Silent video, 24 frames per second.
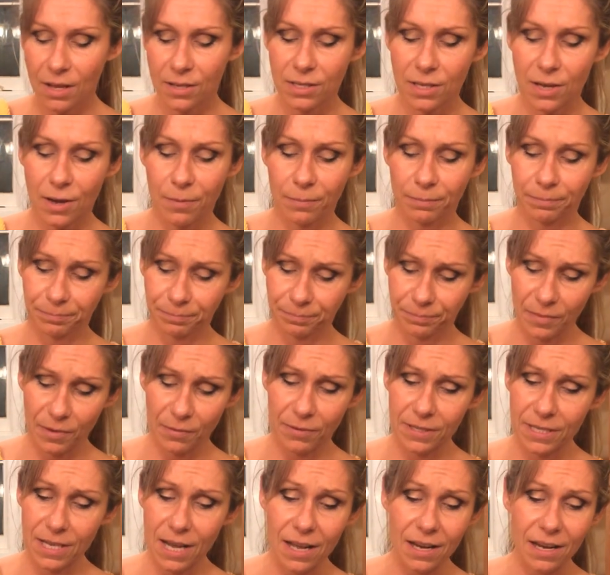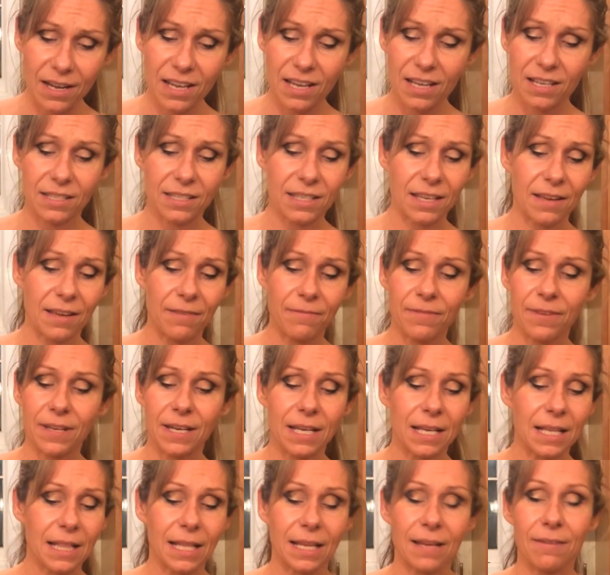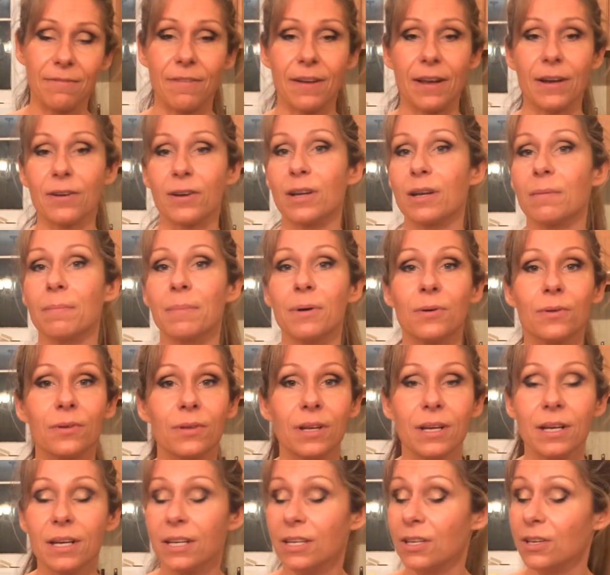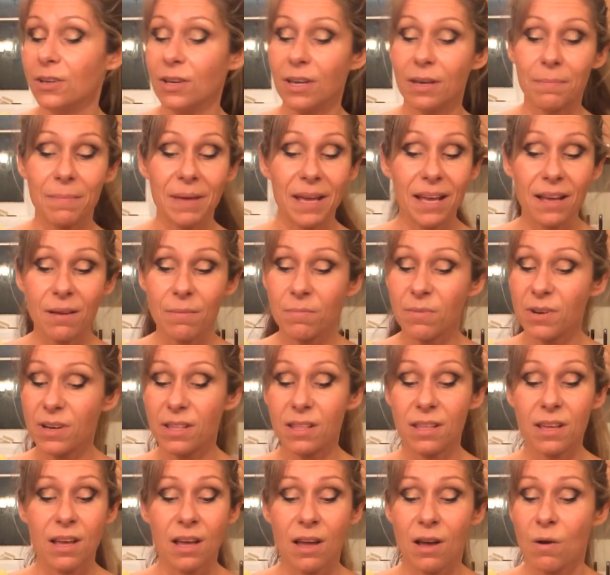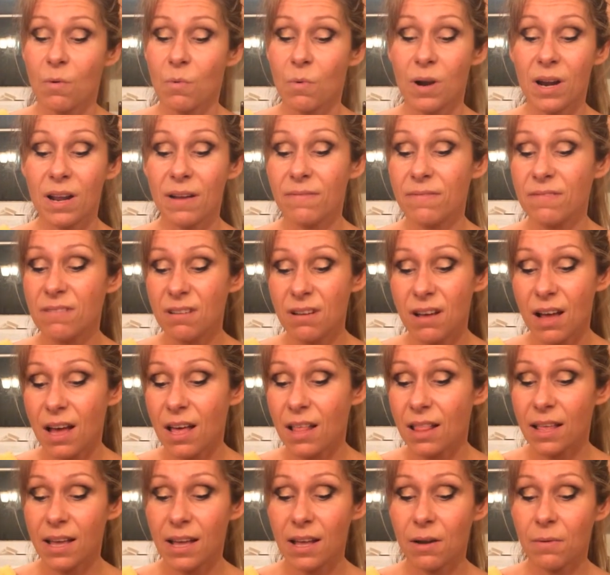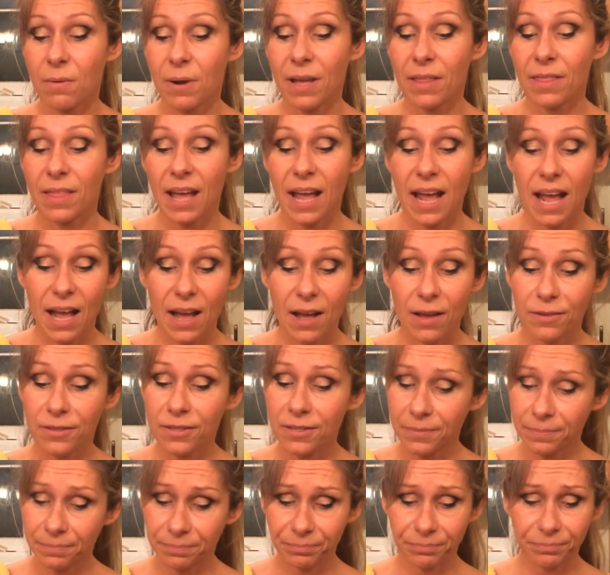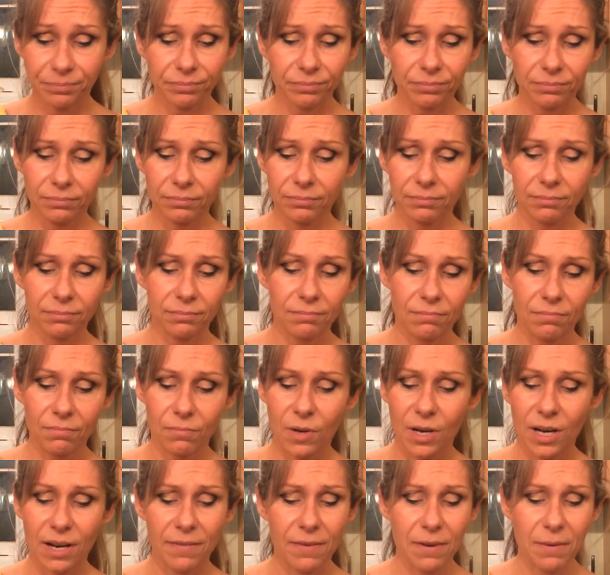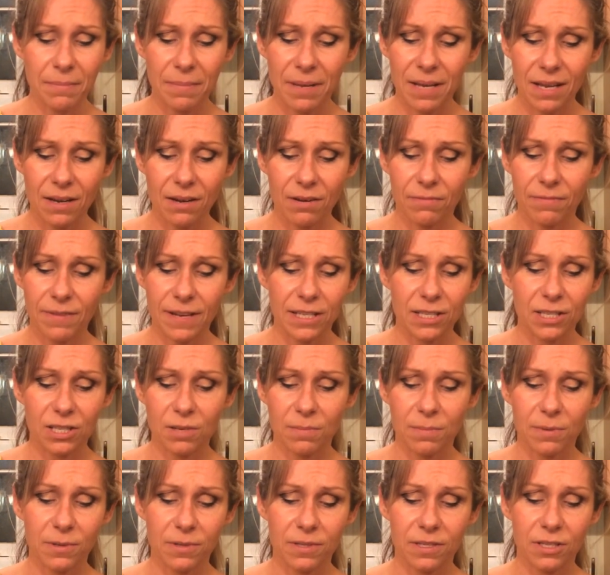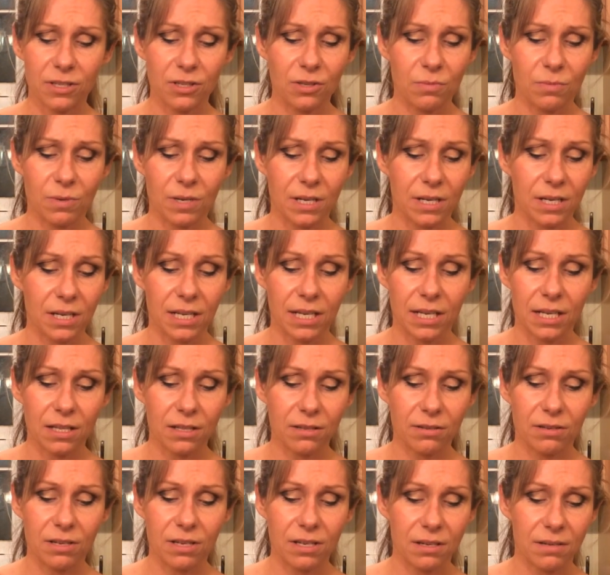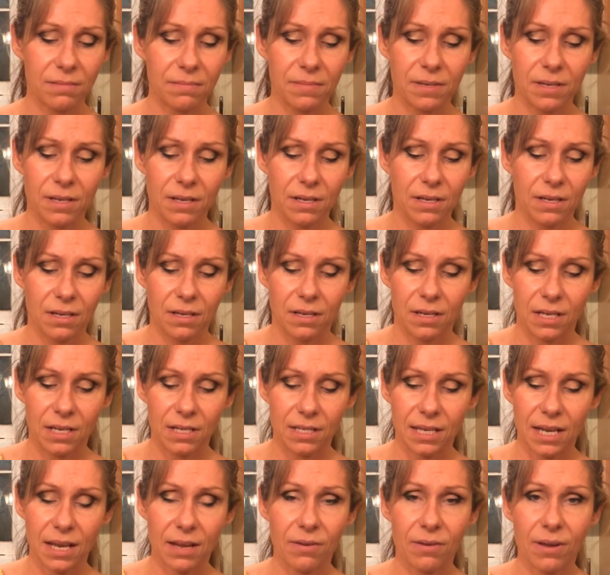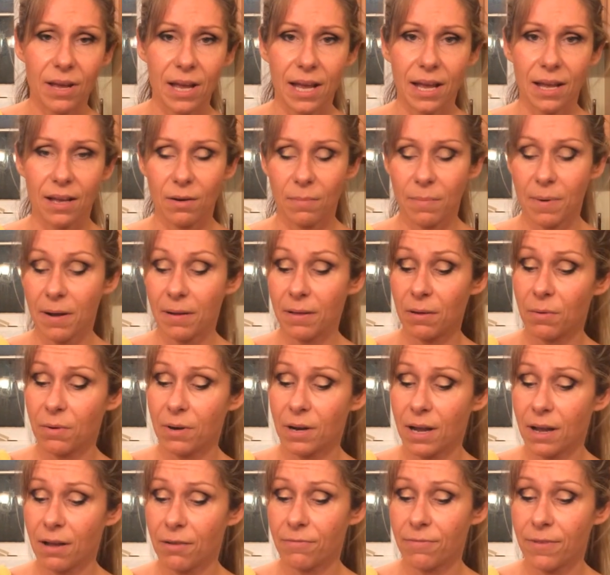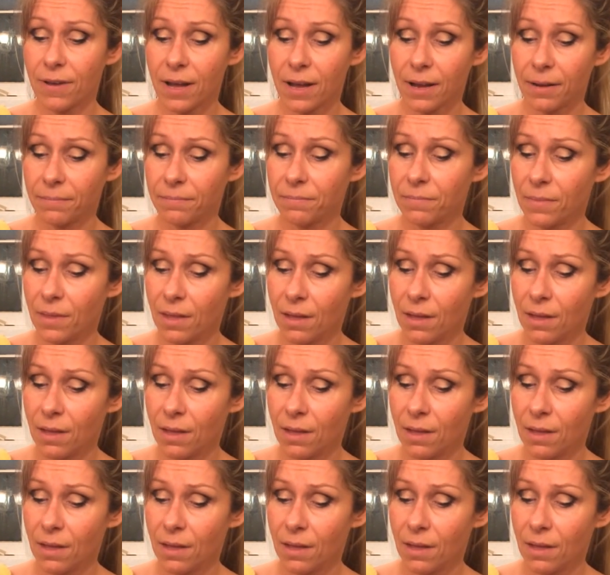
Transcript: So a frittata is infinitely variable. You can make them with whatever you got laying around the house. Whatever meat or vegetables that you want to include in them, say okay, it'll probably work out fine.